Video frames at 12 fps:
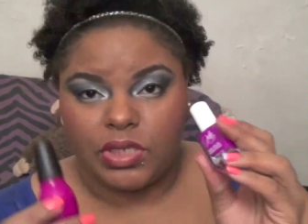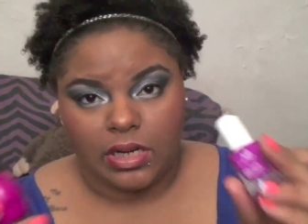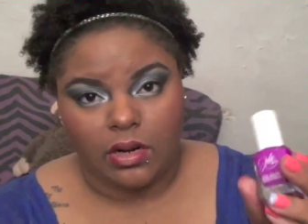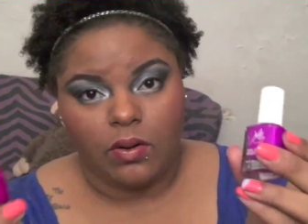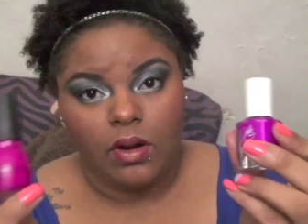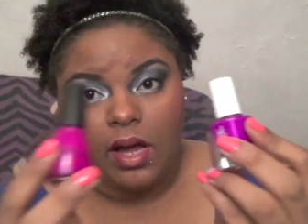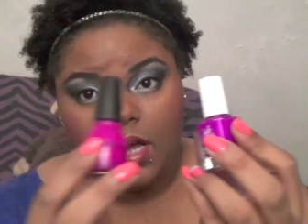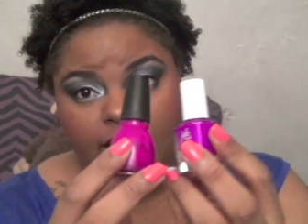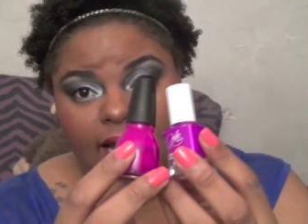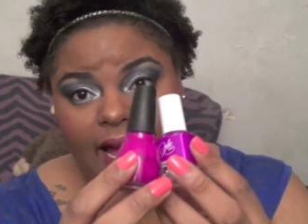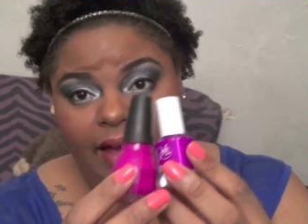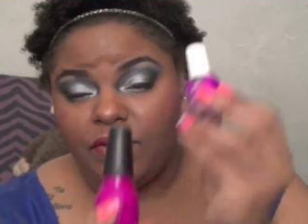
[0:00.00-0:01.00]
So
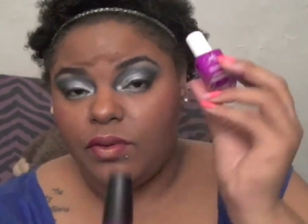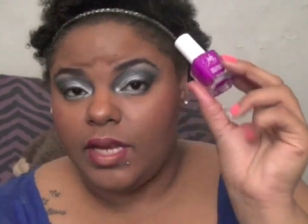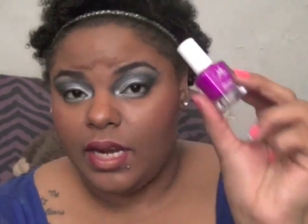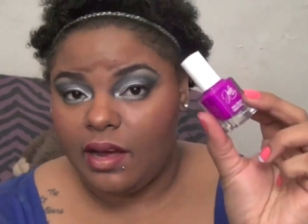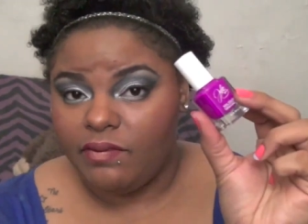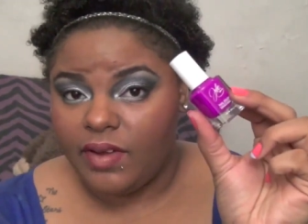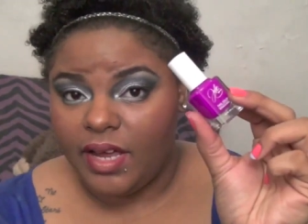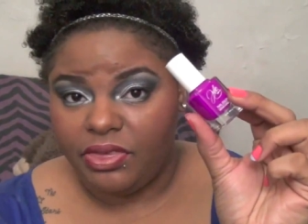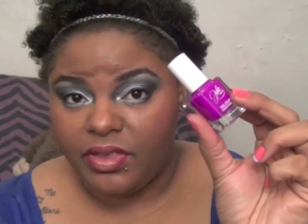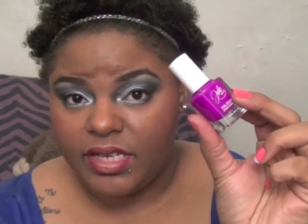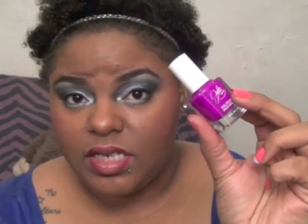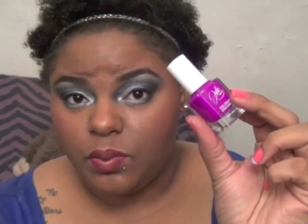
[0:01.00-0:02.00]
yeah, if you cannot
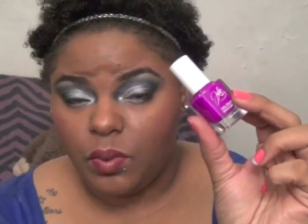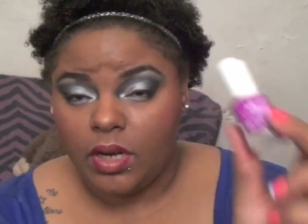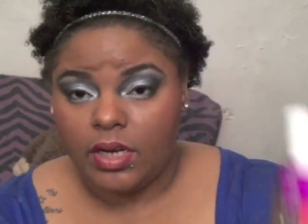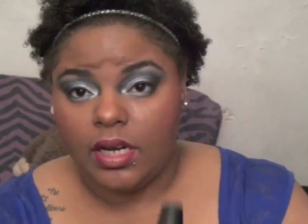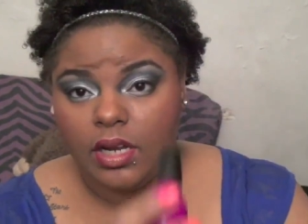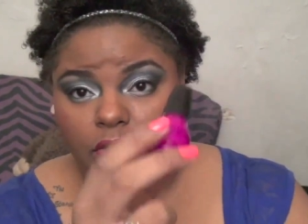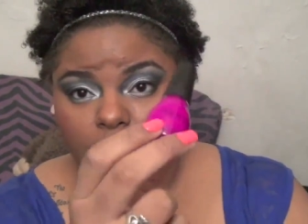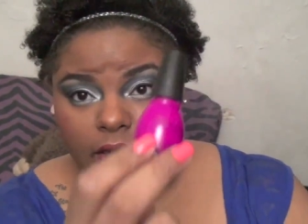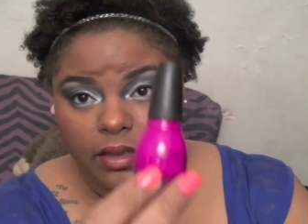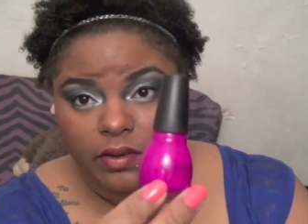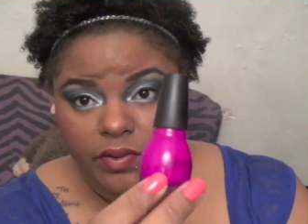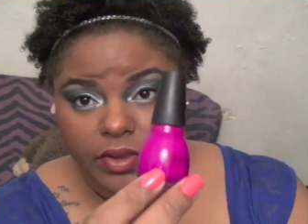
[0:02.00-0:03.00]
find this one, you
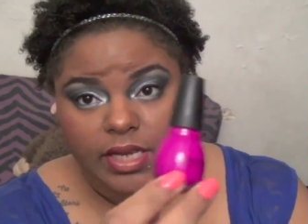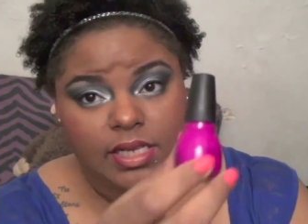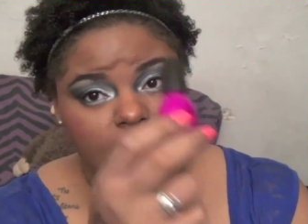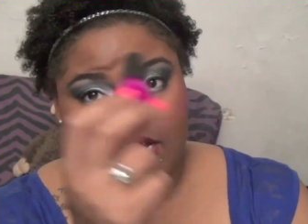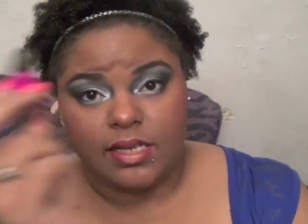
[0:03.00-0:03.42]
can look for this.